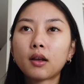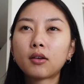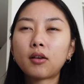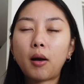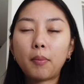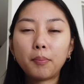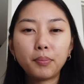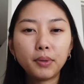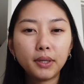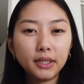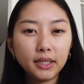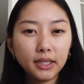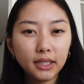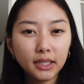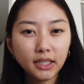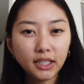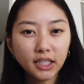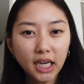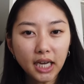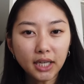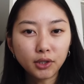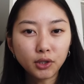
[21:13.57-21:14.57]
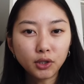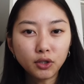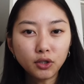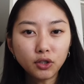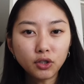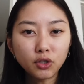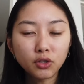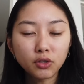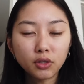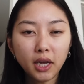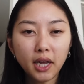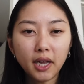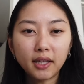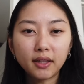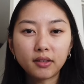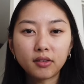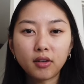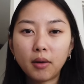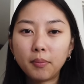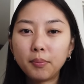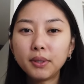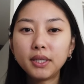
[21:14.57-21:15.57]
Company channels,
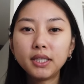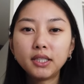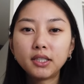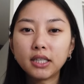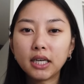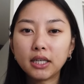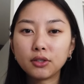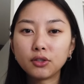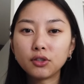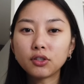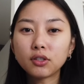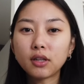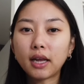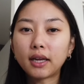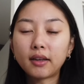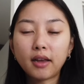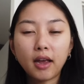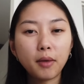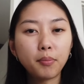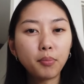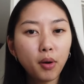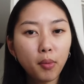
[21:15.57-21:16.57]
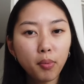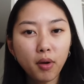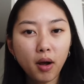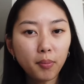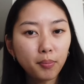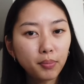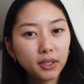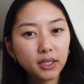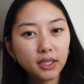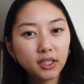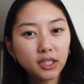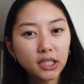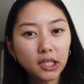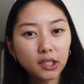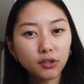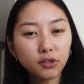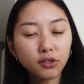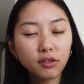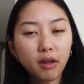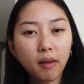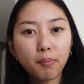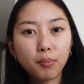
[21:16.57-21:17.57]
and company channels, like K-pop company
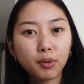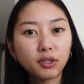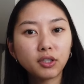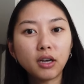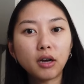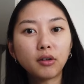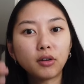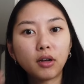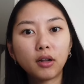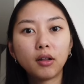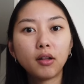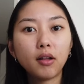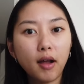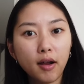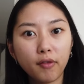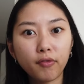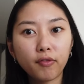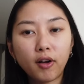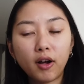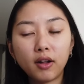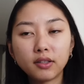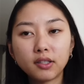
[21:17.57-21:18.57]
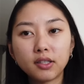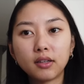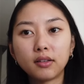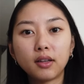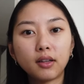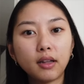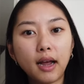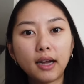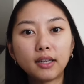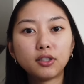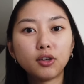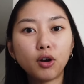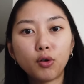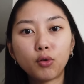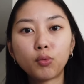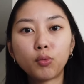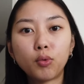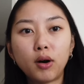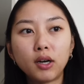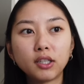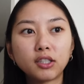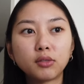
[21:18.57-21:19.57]
channels, they push out a lot of content that I
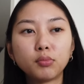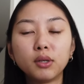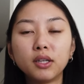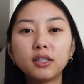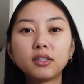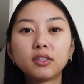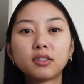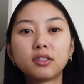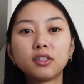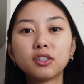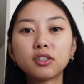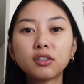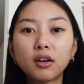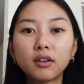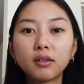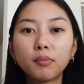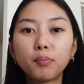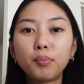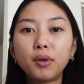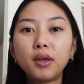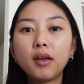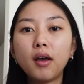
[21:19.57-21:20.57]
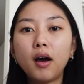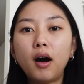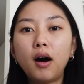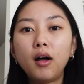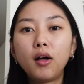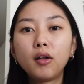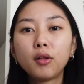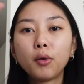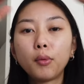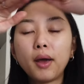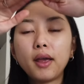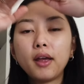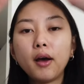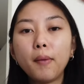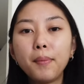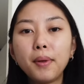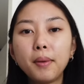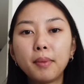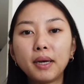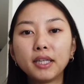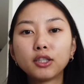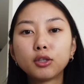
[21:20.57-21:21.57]
don't watch, but it's just gonna be all the way
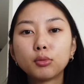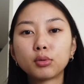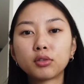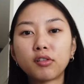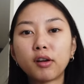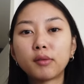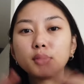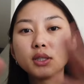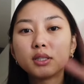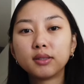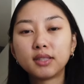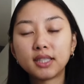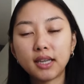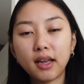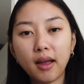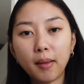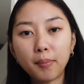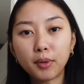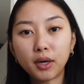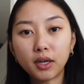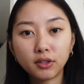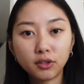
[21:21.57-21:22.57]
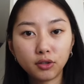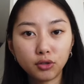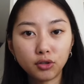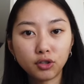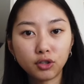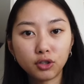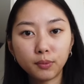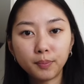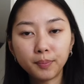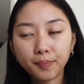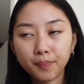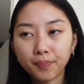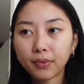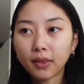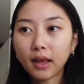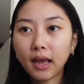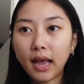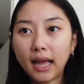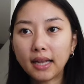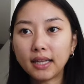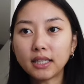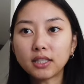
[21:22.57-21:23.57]
up in my subscription tab on YouTube.
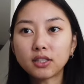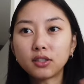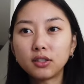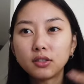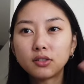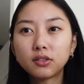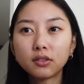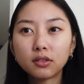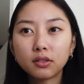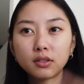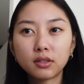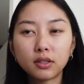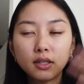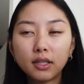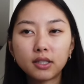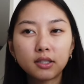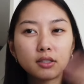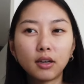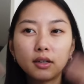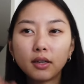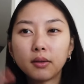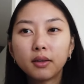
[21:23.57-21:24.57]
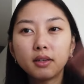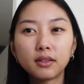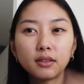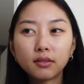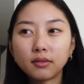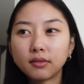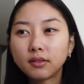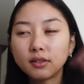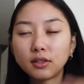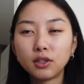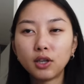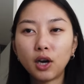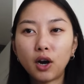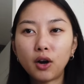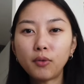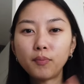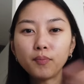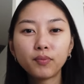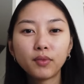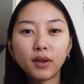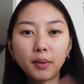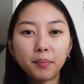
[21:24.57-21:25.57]
And that's gonna, it's gonna, you
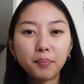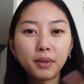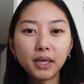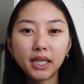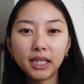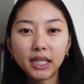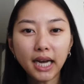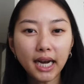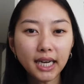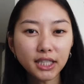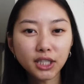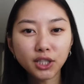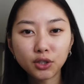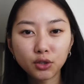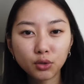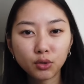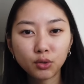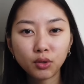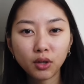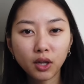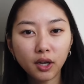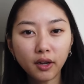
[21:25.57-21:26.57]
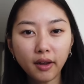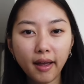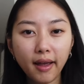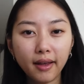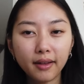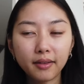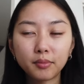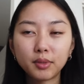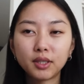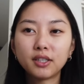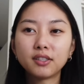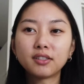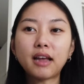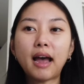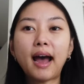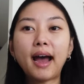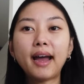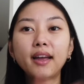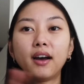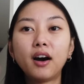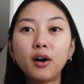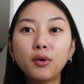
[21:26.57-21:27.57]
know, not be nice to look at, because
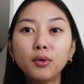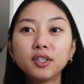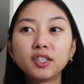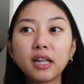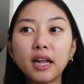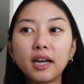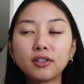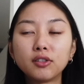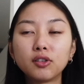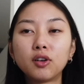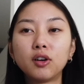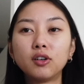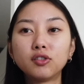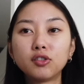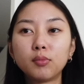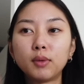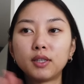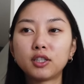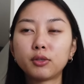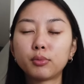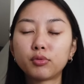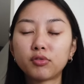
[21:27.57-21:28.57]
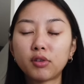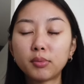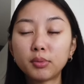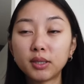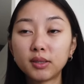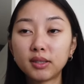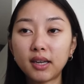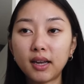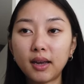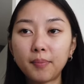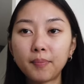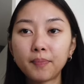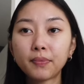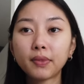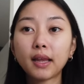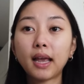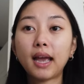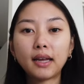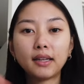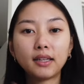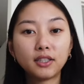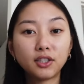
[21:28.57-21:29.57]
I always like to go to my subscription tab
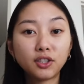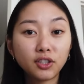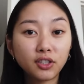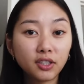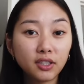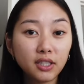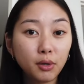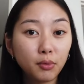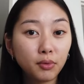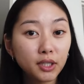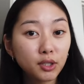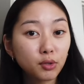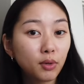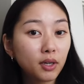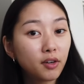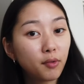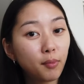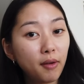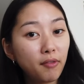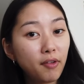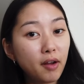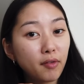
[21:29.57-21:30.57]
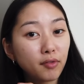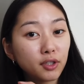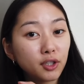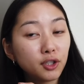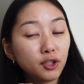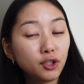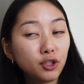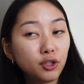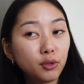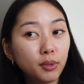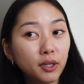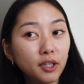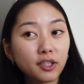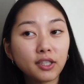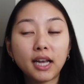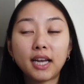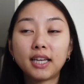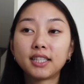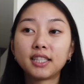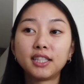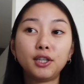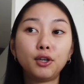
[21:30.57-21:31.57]
and then just see which one of my favorite YouTubers
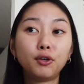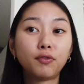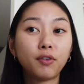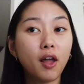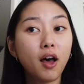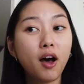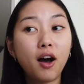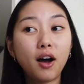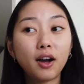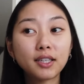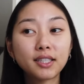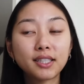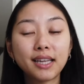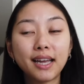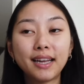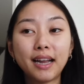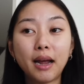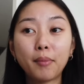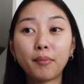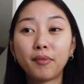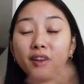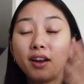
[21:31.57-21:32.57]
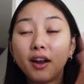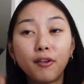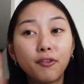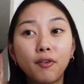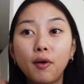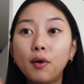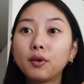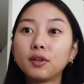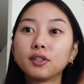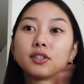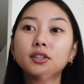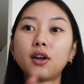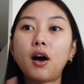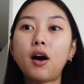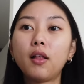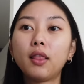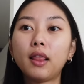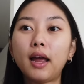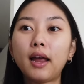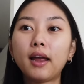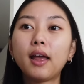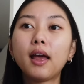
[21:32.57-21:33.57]
has new vlogs, and I'm really focused
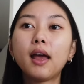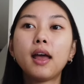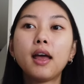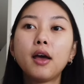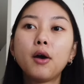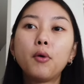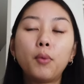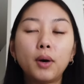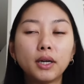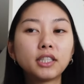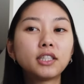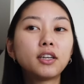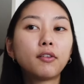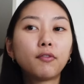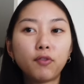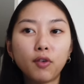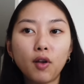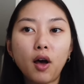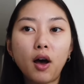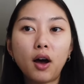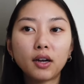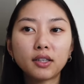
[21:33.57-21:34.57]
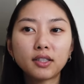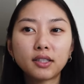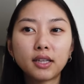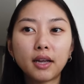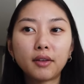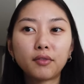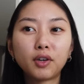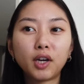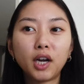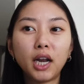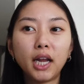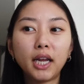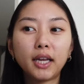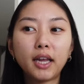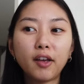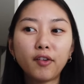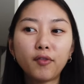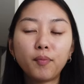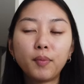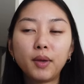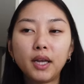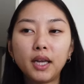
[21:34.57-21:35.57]
on like watching vlogs that really
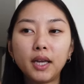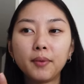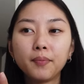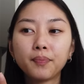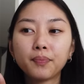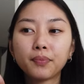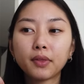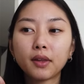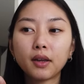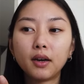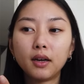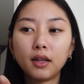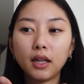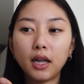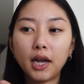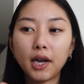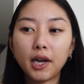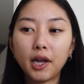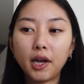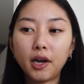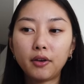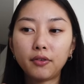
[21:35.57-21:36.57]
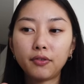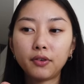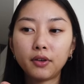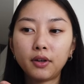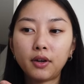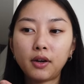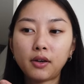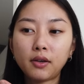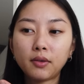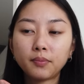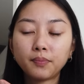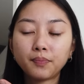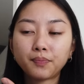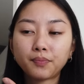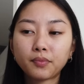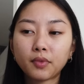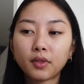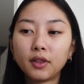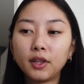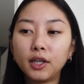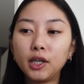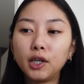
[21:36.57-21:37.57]
give me a lot of
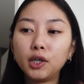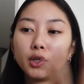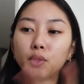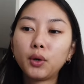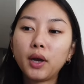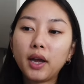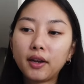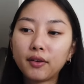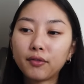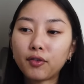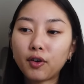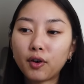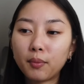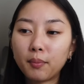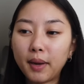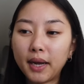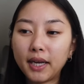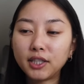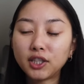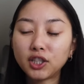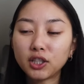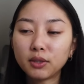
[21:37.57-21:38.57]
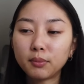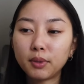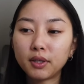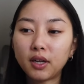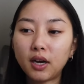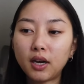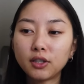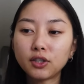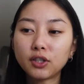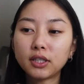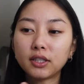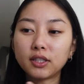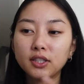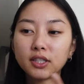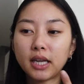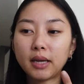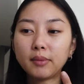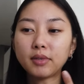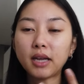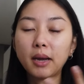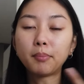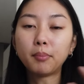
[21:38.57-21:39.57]
new information, but also at the
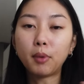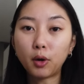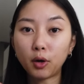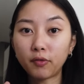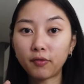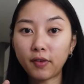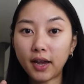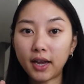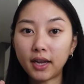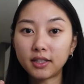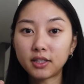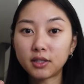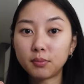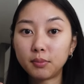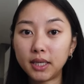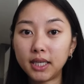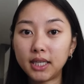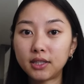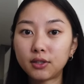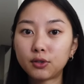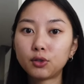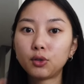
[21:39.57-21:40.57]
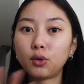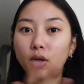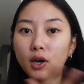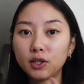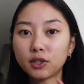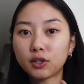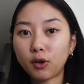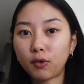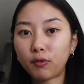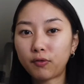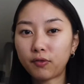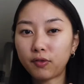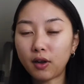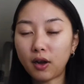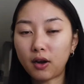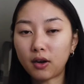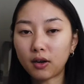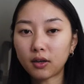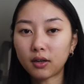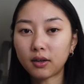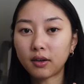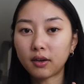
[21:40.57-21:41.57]
same time motivates me to also
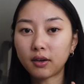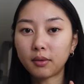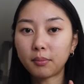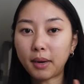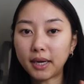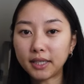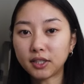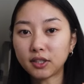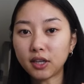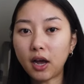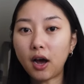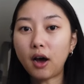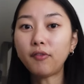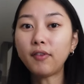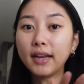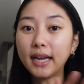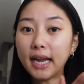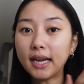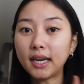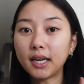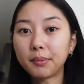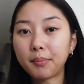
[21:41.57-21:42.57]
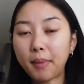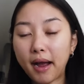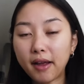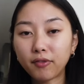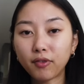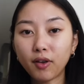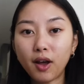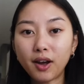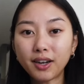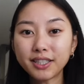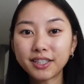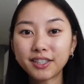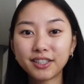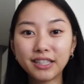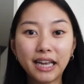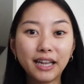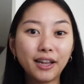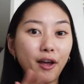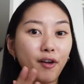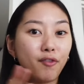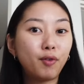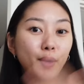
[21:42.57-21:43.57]
vlog myself and edit my vlogs, because
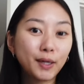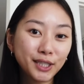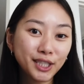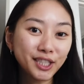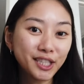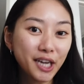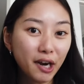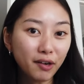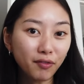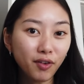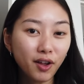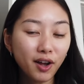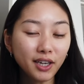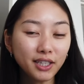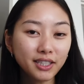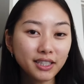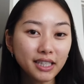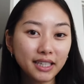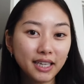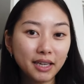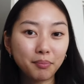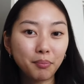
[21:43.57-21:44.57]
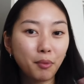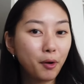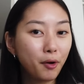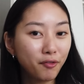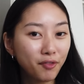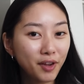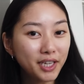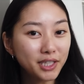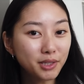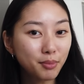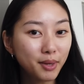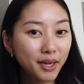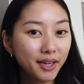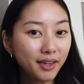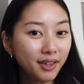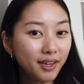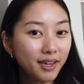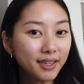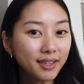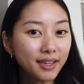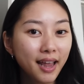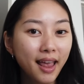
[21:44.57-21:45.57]
I love watching their vlogs and that motivates me a
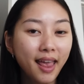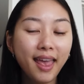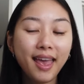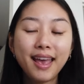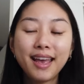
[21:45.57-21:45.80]
lot.